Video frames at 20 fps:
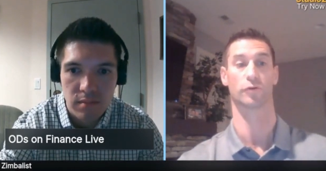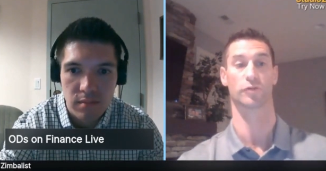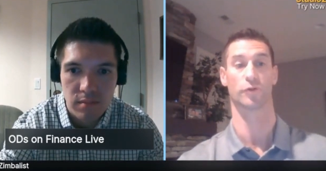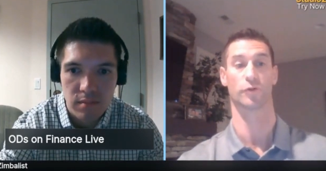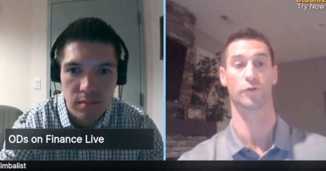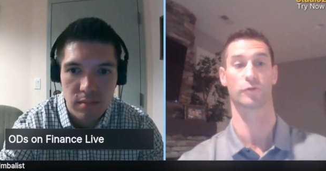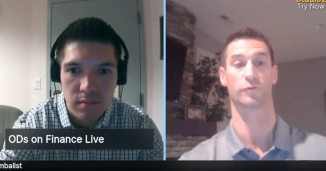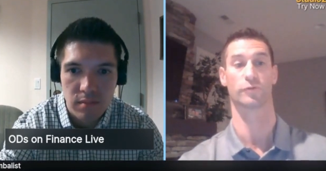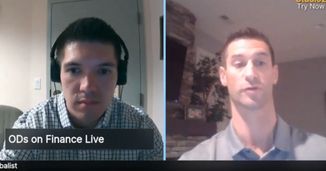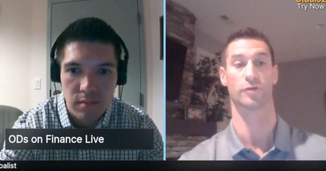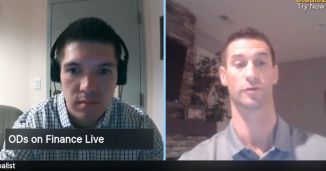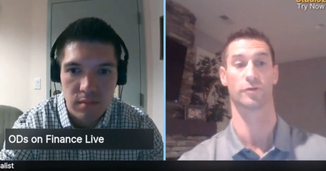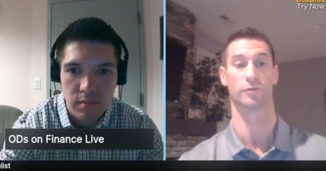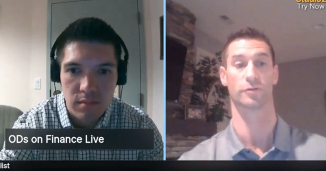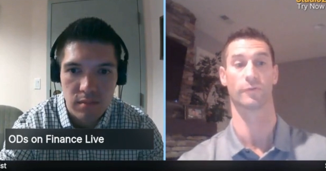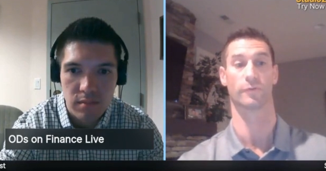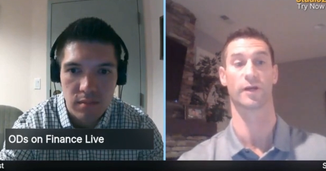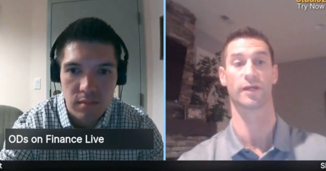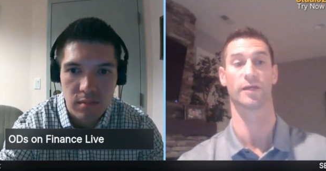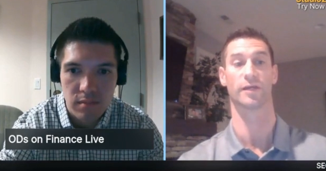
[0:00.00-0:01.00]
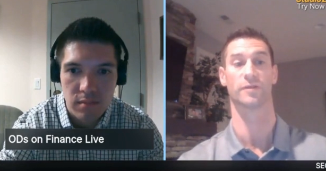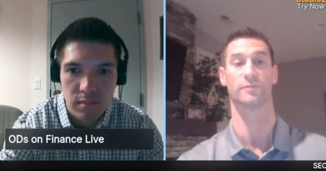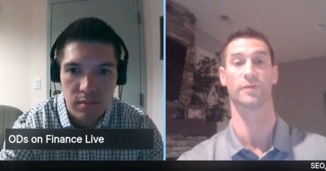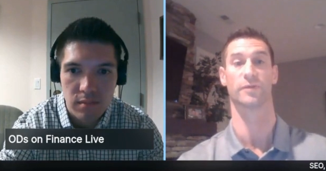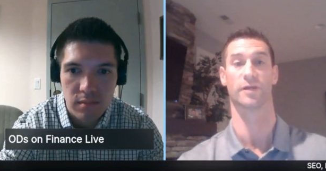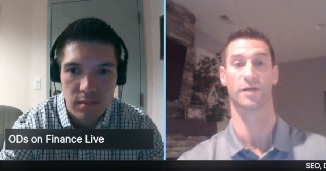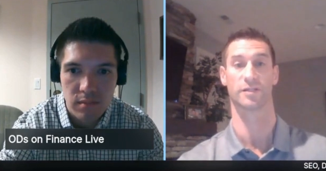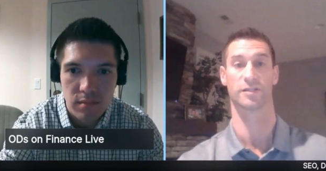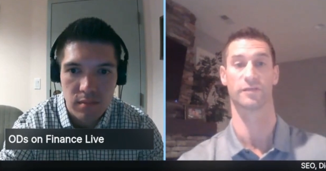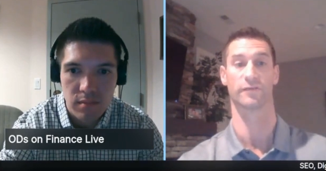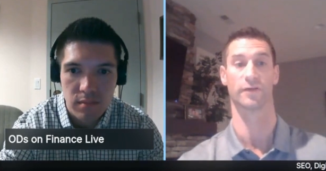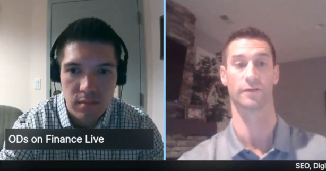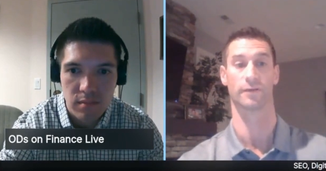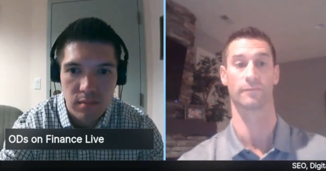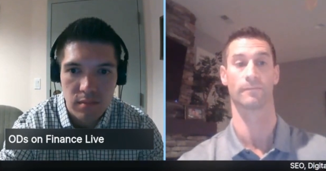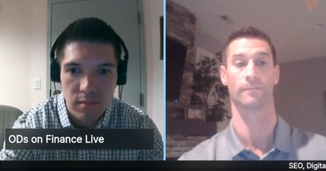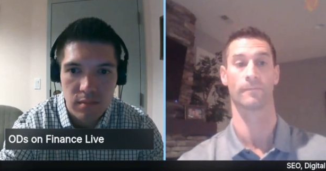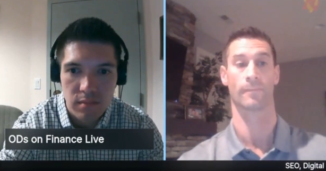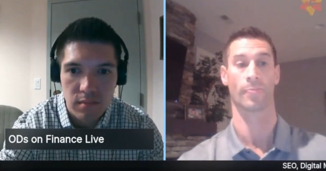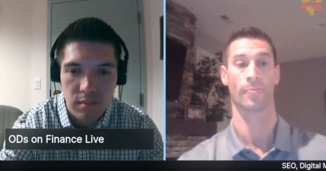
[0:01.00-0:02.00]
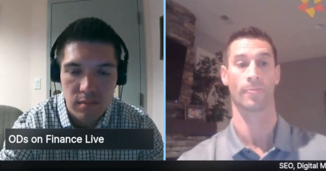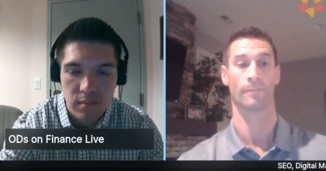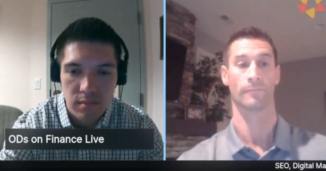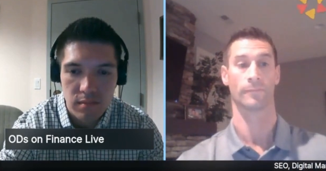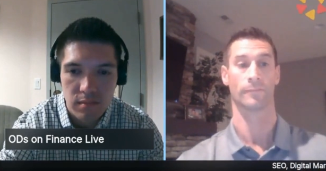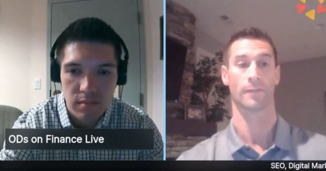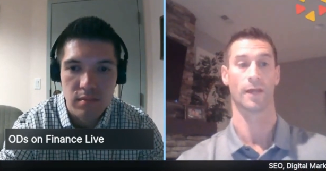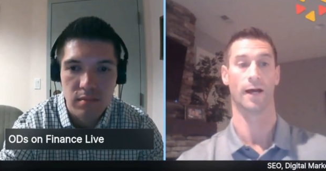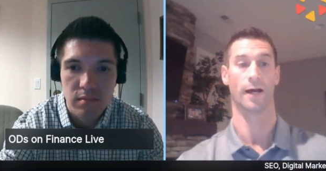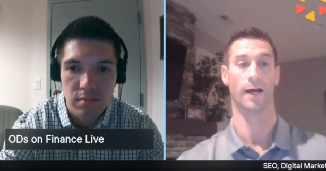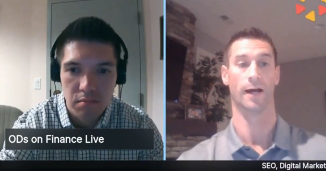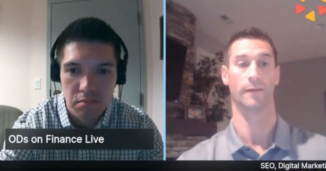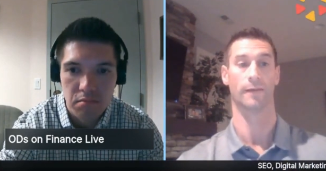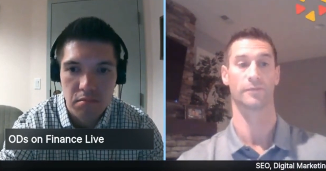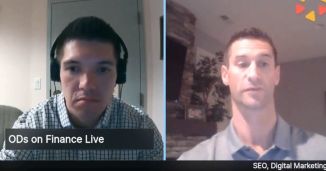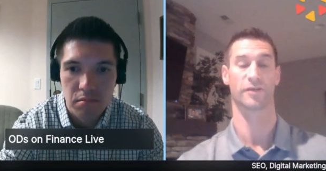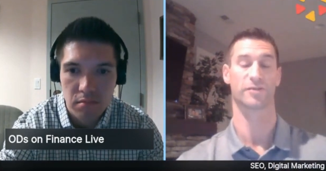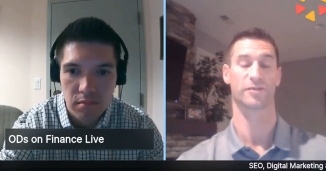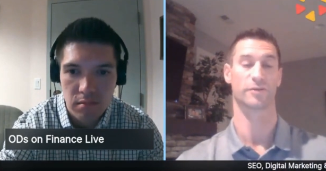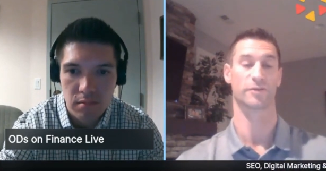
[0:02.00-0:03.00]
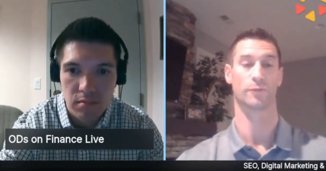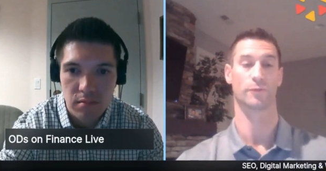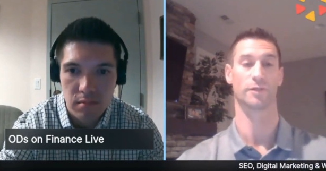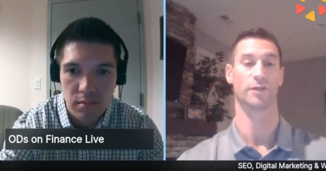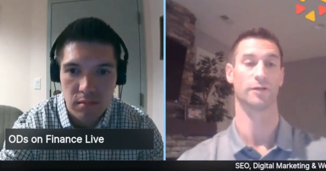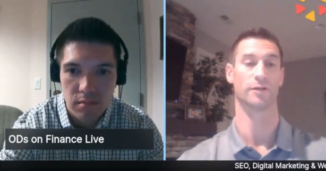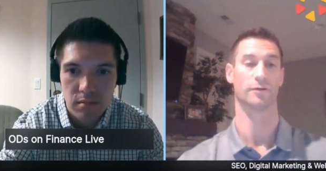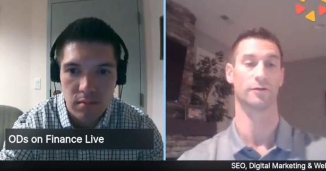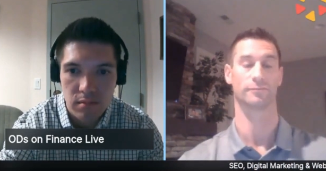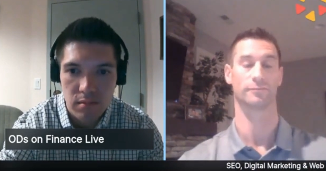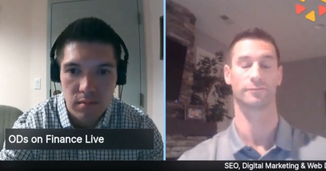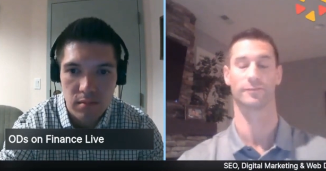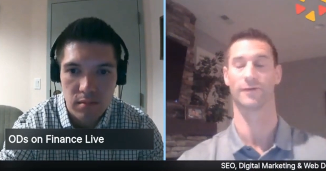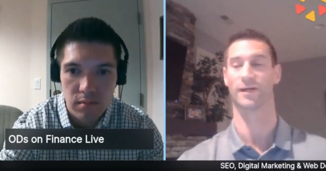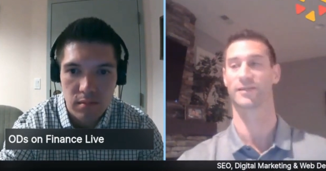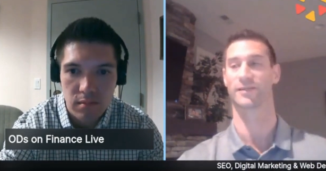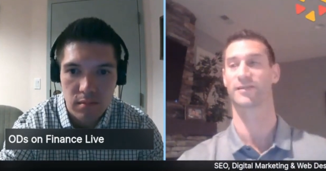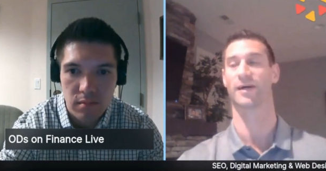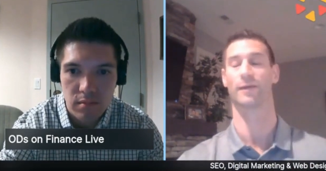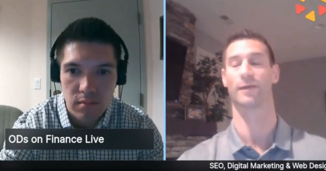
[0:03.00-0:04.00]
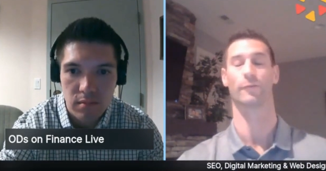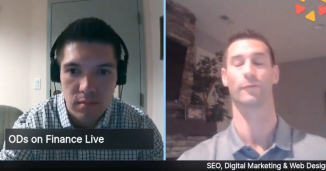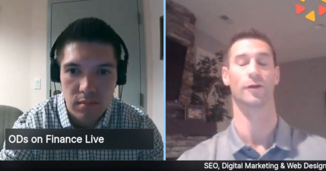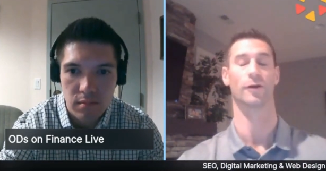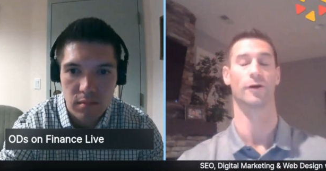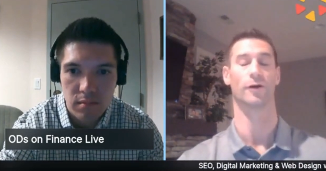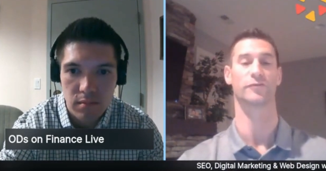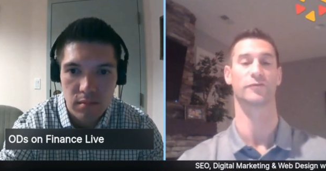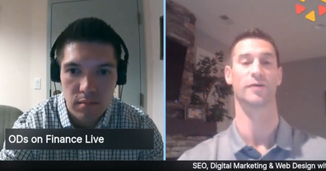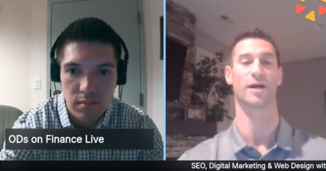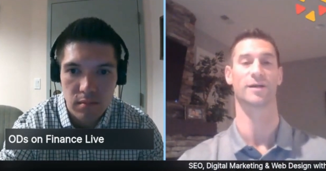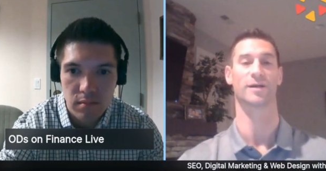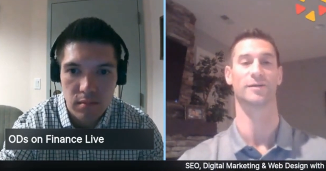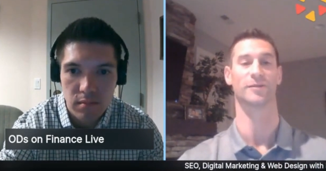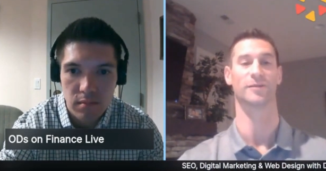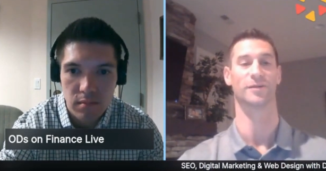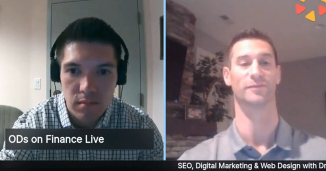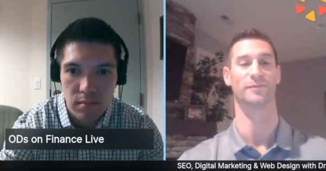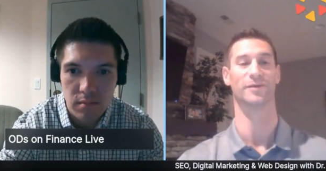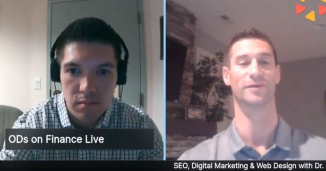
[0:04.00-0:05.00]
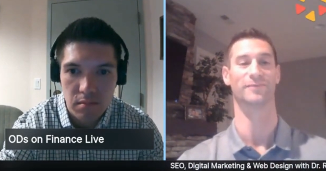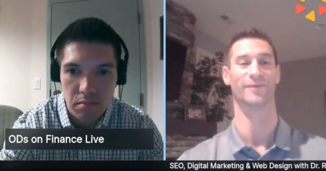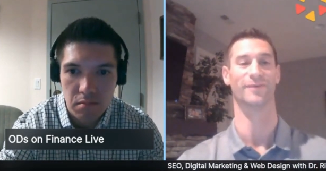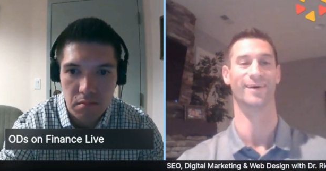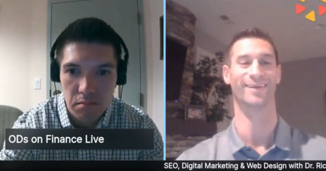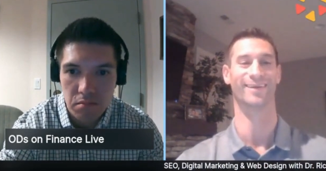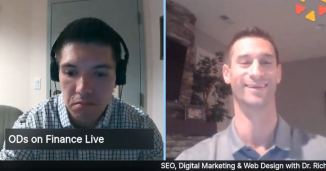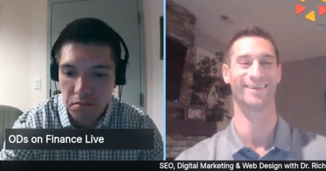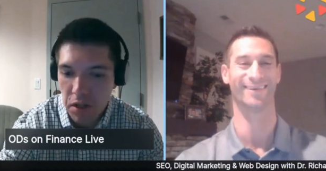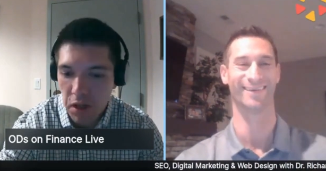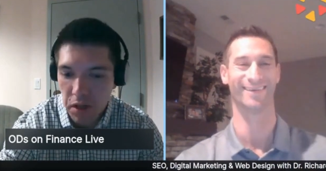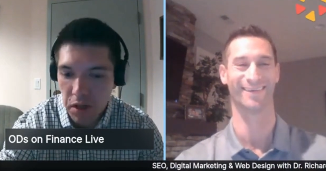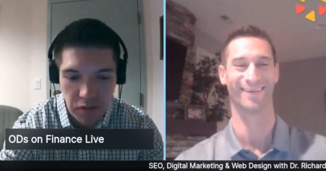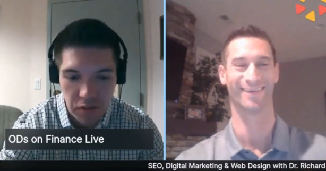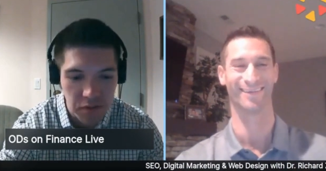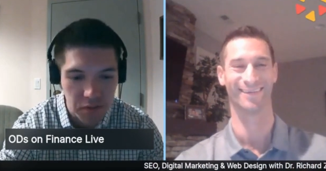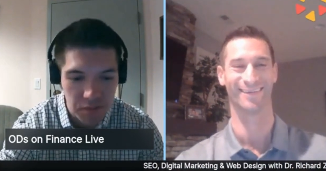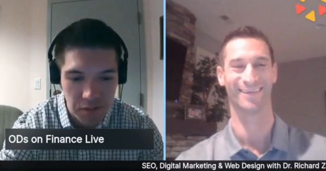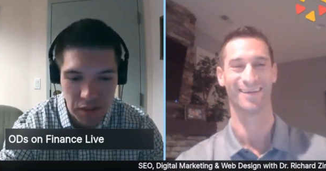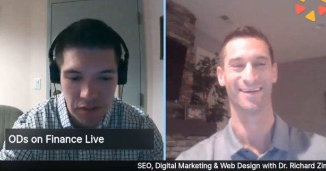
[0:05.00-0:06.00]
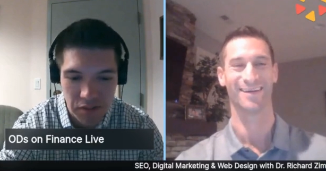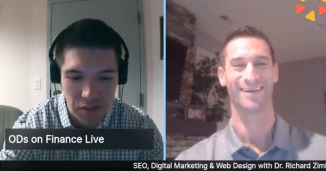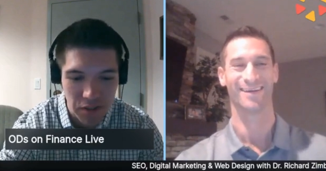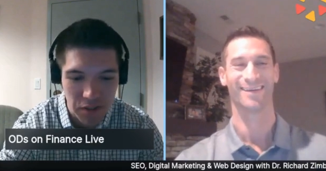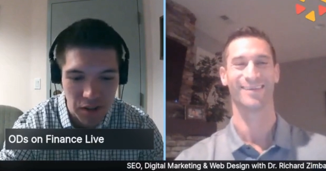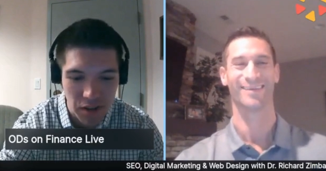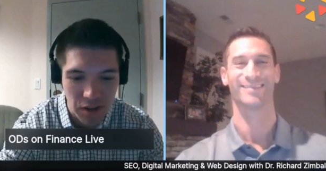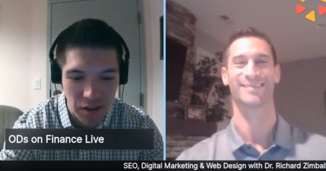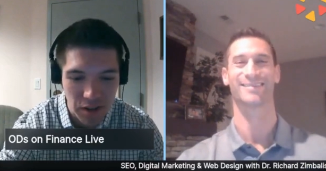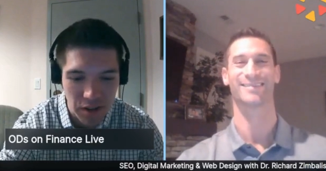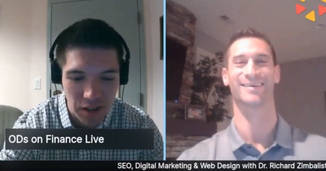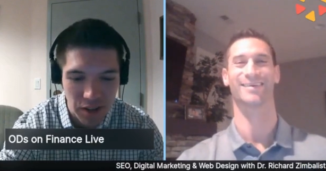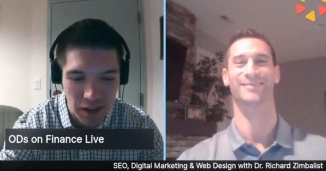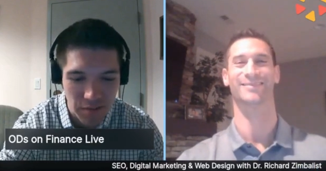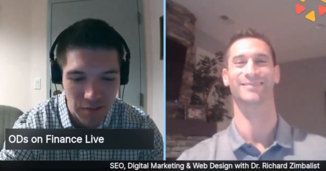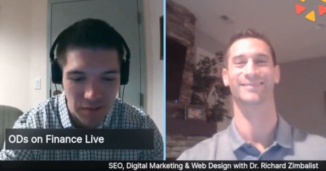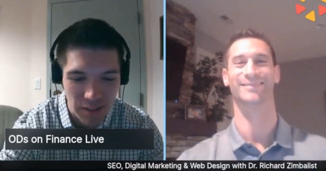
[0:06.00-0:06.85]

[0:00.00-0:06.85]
Speaker 1: search result rankings because of it. Um, so that's just one little, I kind of went off track a little bit, but no,
Speaker 2: that's, good knowledge. Yeah.